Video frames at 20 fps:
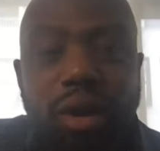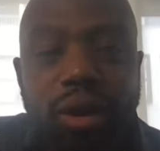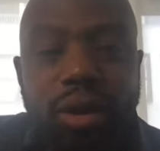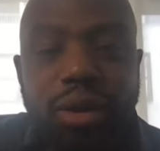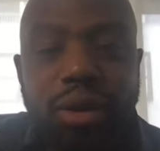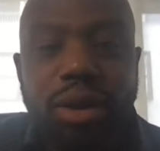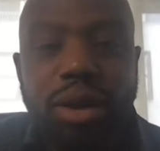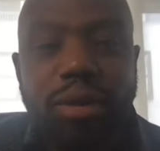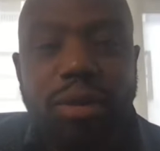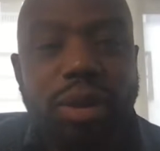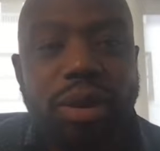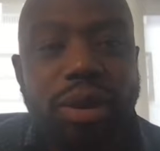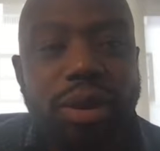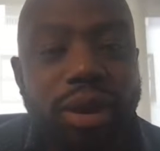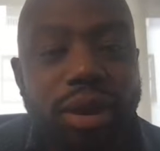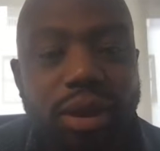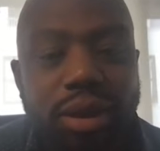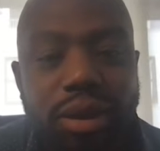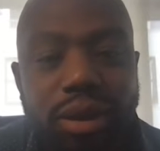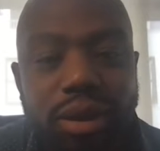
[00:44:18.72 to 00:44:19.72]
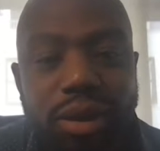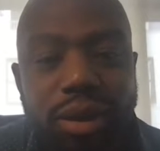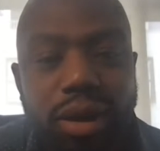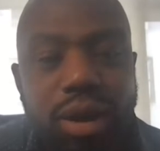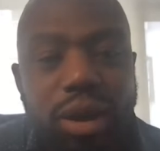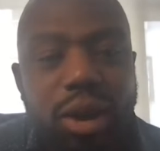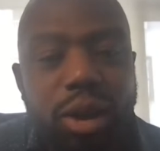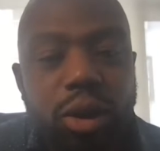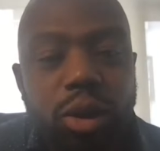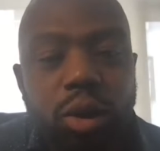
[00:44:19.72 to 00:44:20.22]
So let me just,
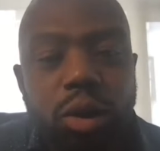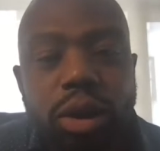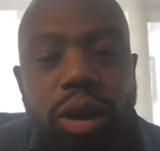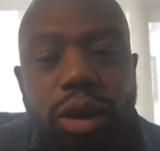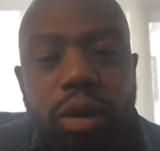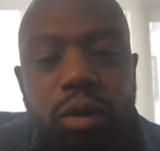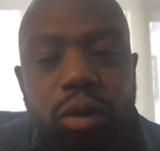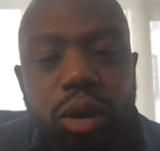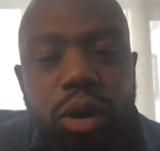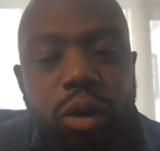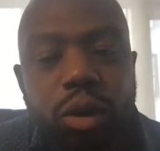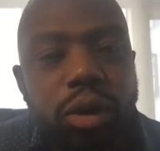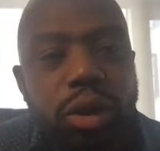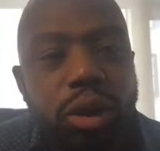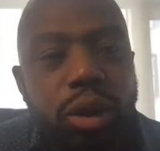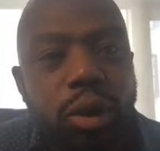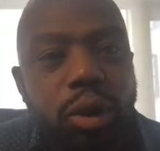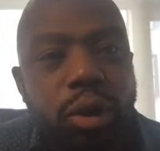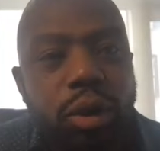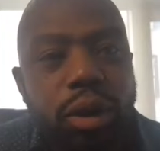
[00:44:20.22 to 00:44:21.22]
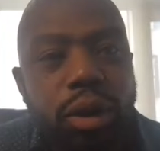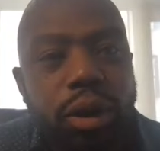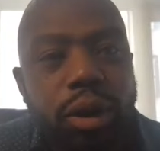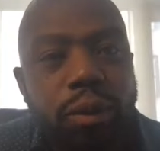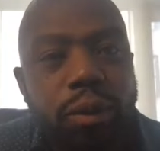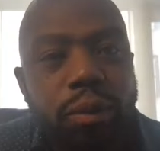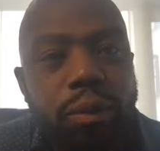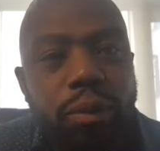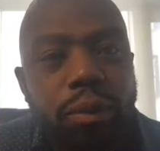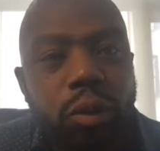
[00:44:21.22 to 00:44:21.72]
so you can use
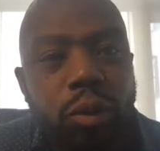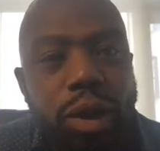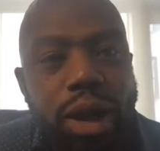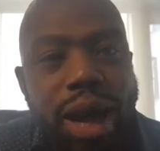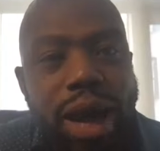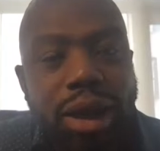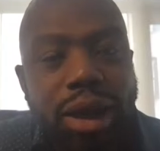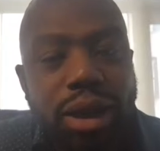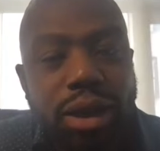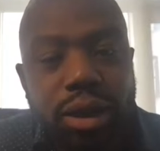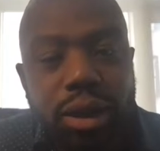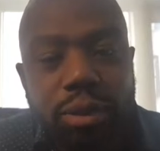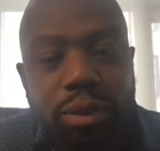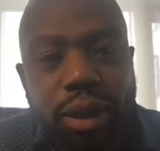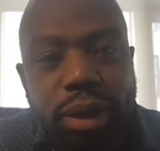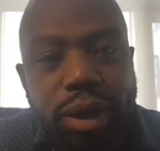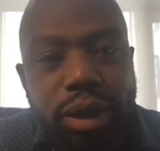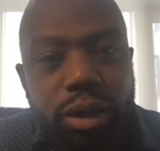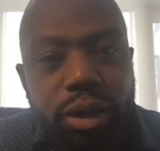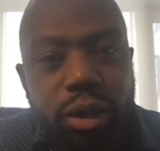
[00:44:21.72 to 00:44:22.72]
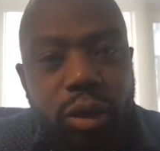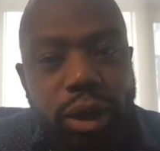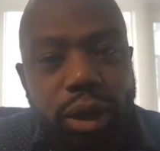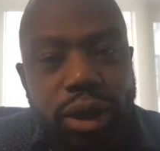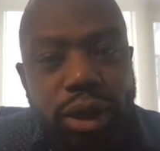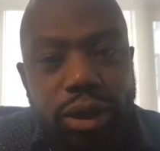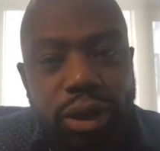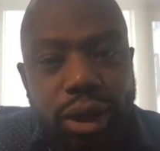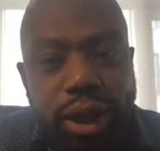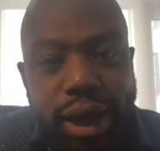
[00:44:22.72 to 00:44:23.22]
your reactions button to
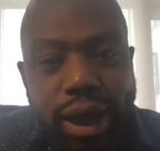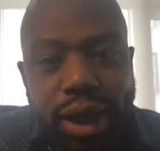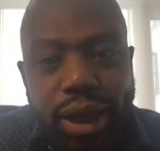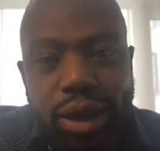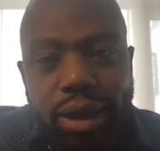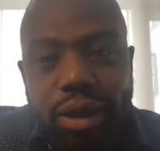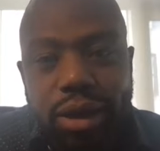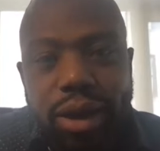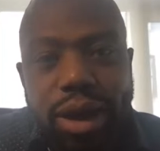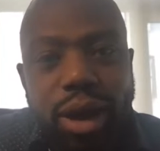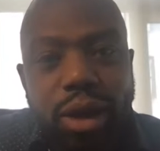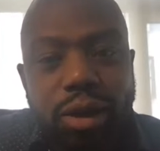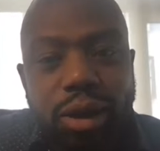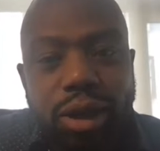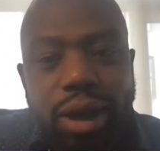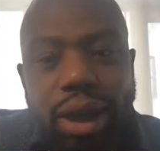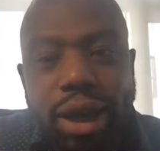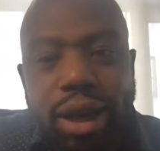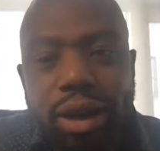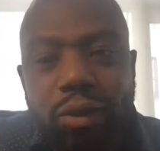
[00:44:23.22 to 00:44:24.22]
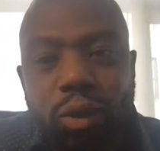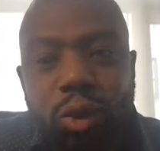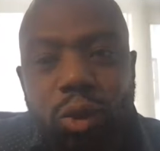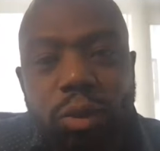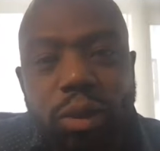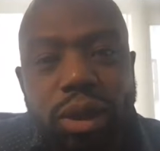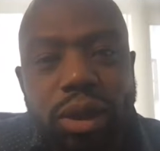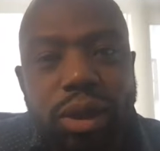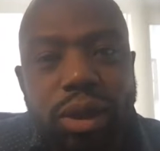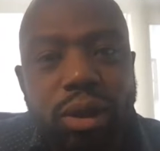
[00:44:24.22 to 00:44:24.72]
raise your hand, and I'll scan the room
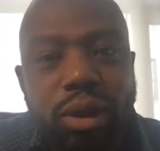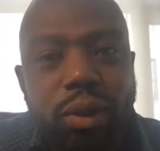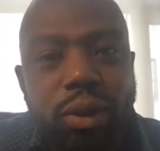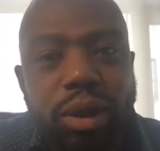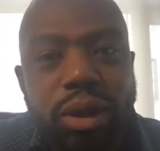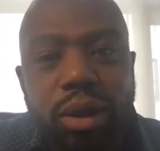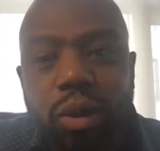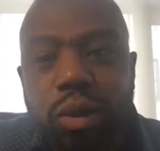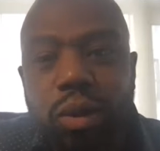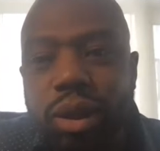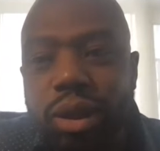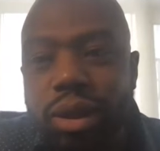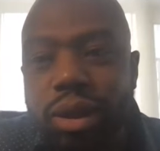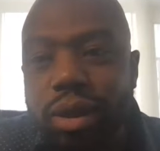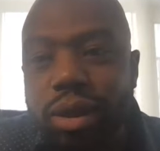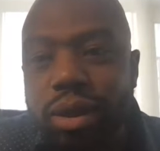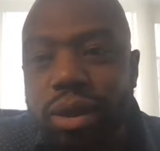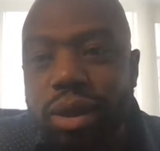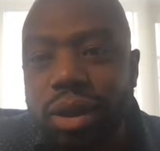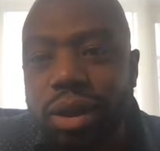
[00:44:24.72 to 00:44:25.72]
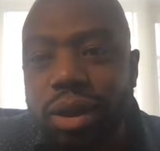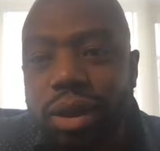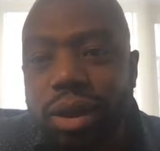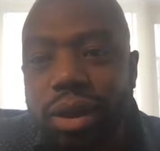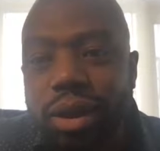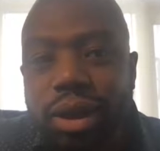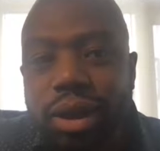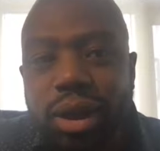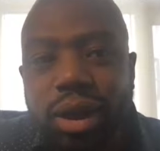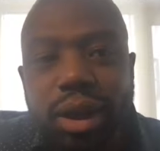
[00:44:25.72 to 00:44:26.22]
and see who has a question,
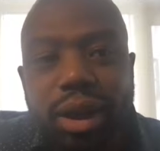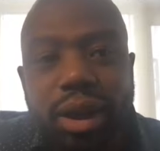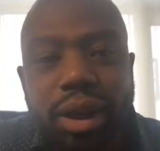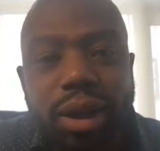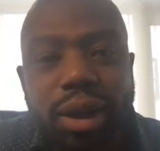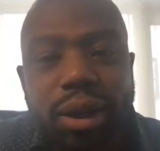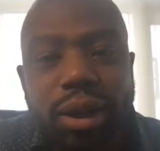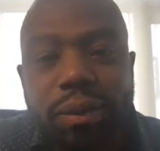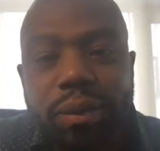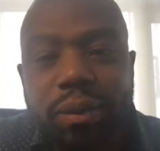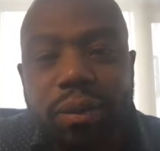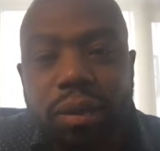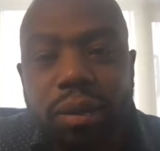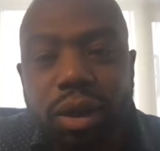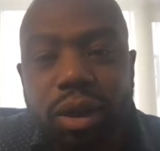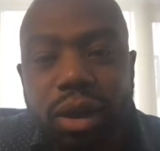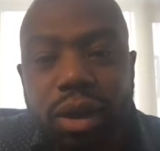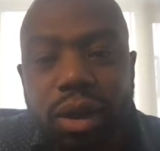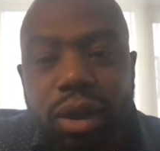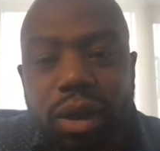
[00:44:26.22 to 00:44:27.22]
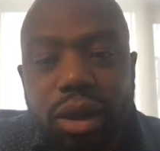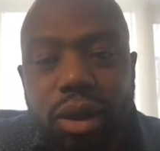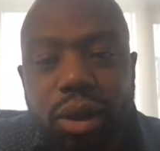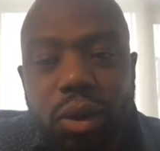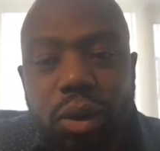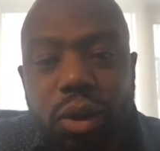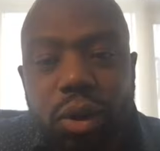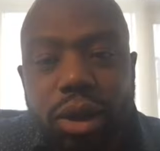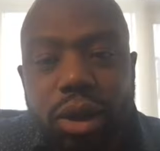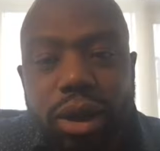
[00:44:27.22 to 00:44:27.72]
uh,
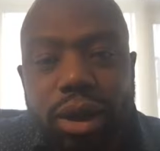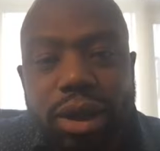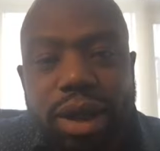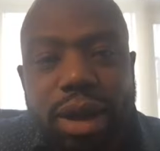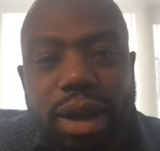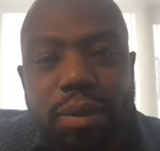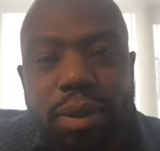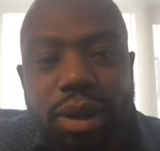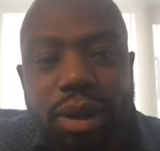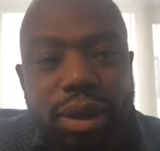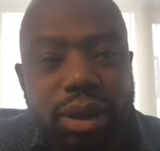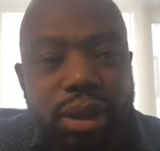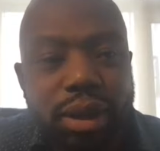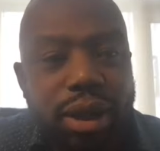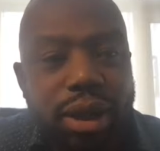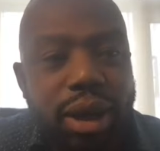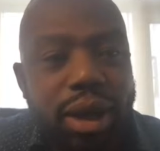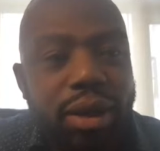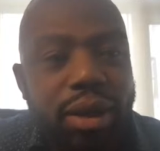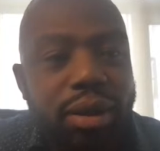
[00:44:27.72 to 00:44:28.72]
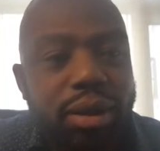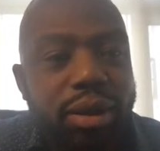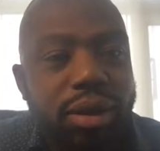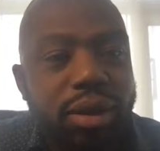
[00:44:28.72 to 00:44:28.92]
or you can type it in the chat.